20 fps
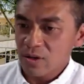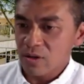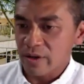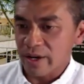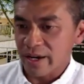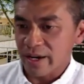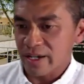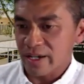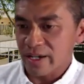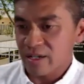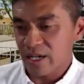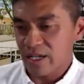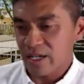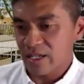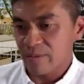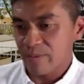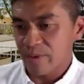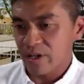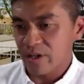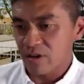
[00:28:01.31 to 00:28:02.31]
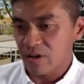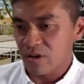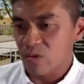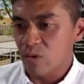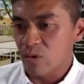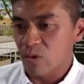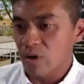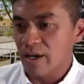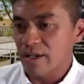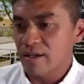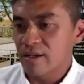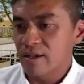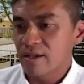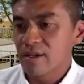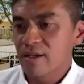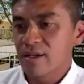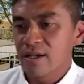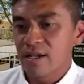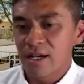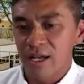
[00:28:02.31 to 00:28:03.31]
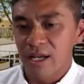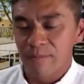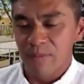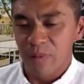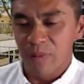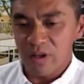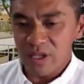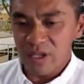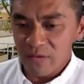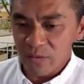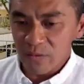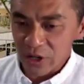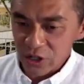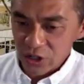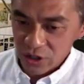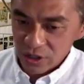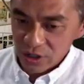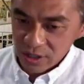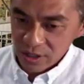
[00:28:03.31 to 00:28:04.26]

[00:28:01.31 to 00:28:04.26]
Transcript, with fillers: or antibodies to P D-L one, um, both of which